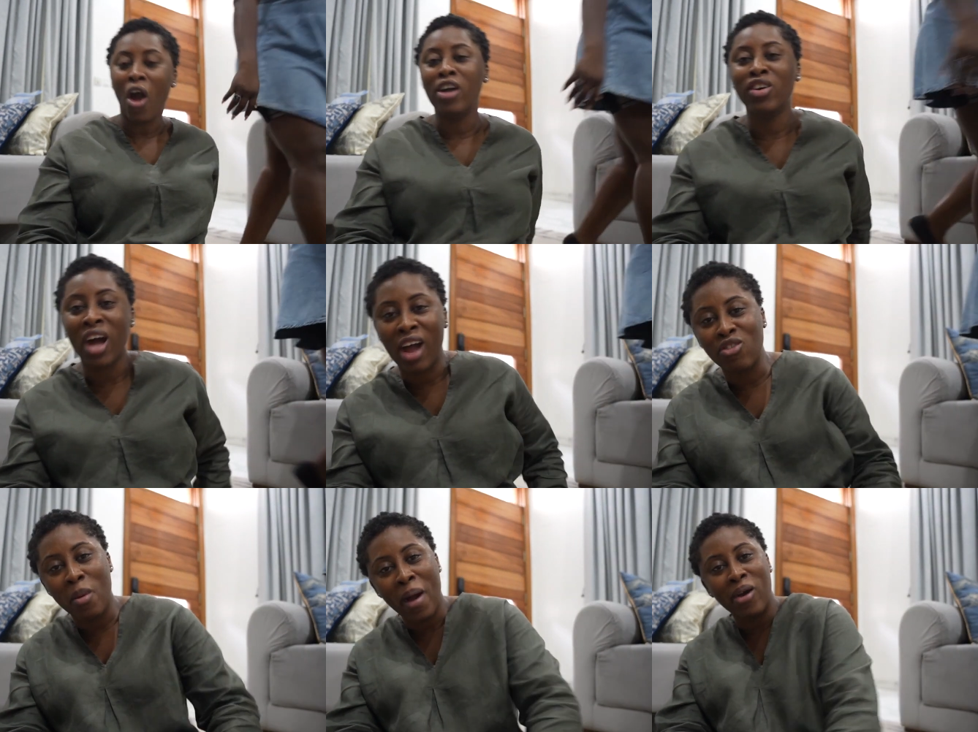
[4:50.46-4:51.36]
Oh, you guys
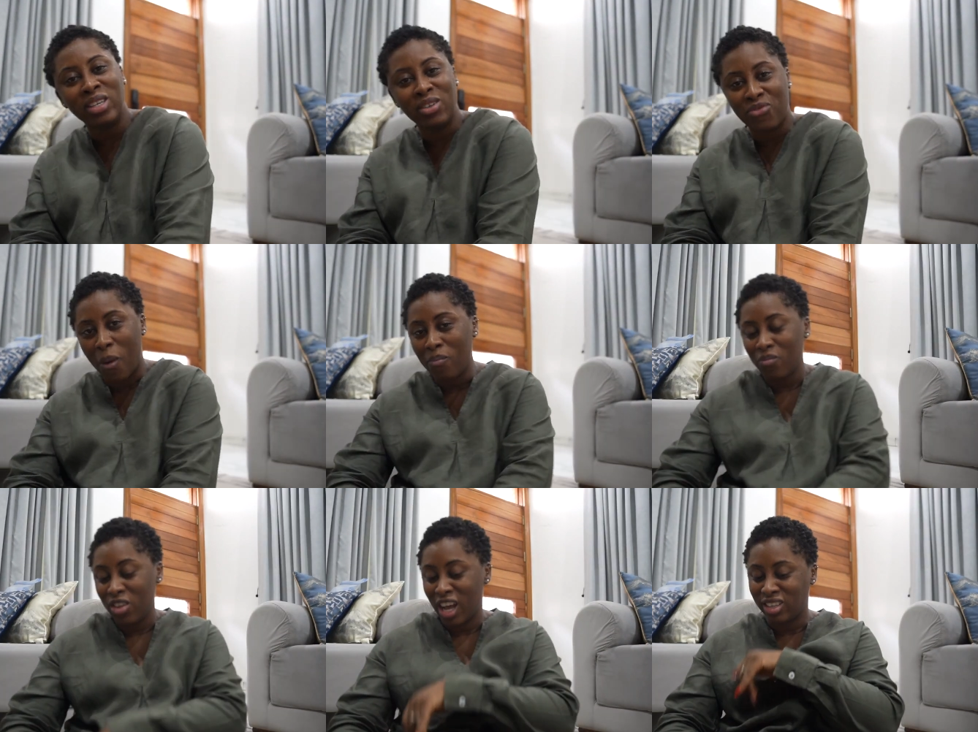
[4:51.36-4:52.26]
remember Ozzy
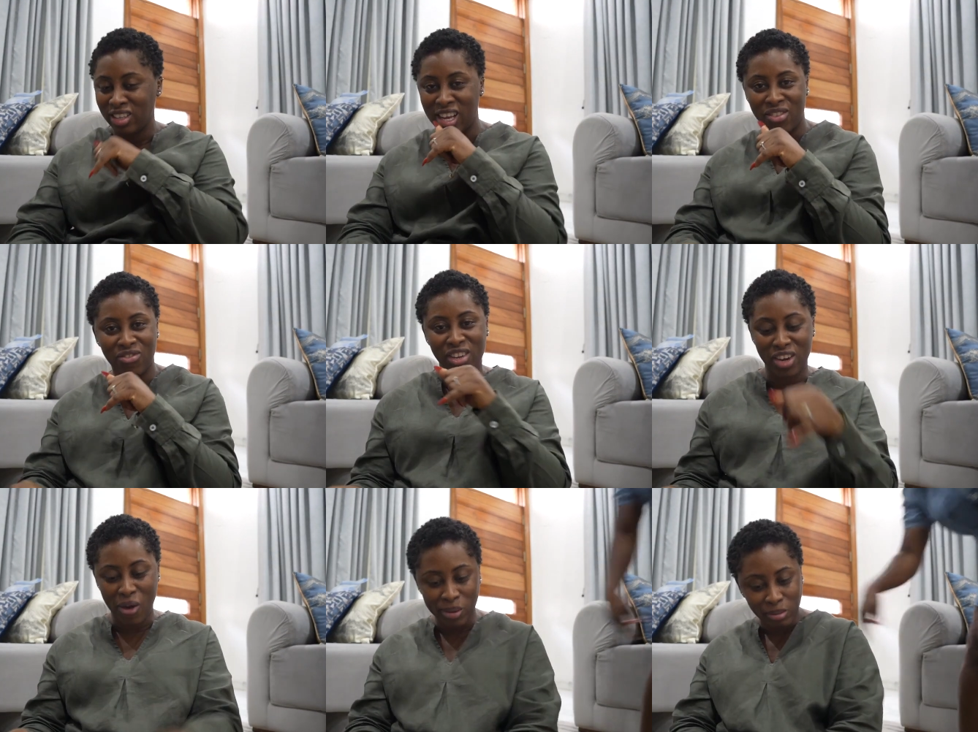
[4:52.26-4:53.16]
from yesterday's
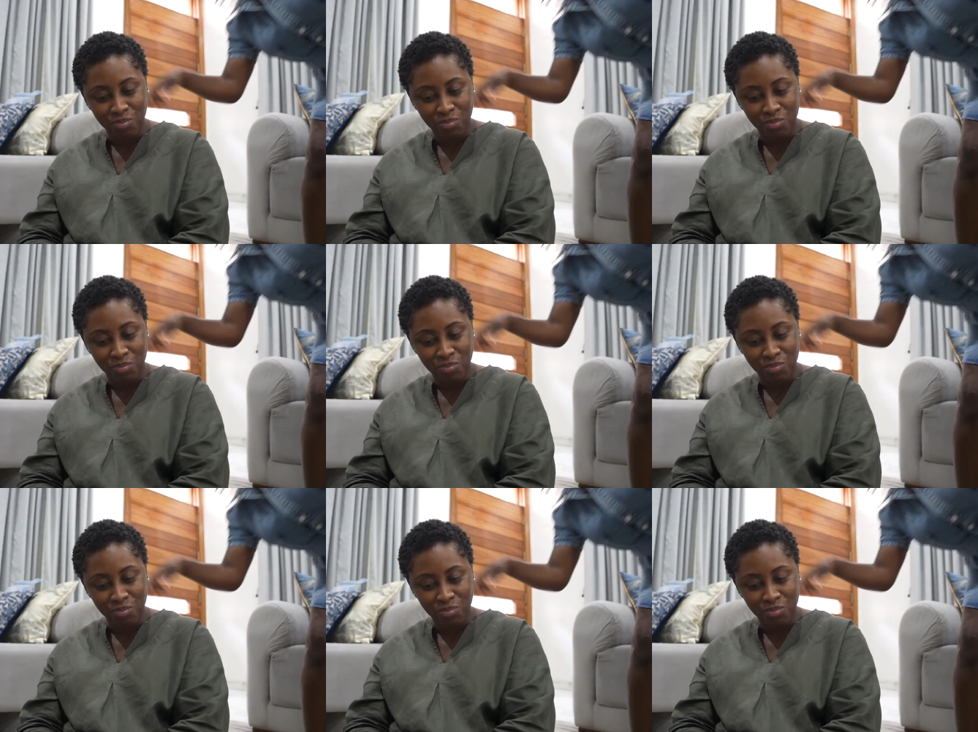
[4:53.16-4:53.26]
video?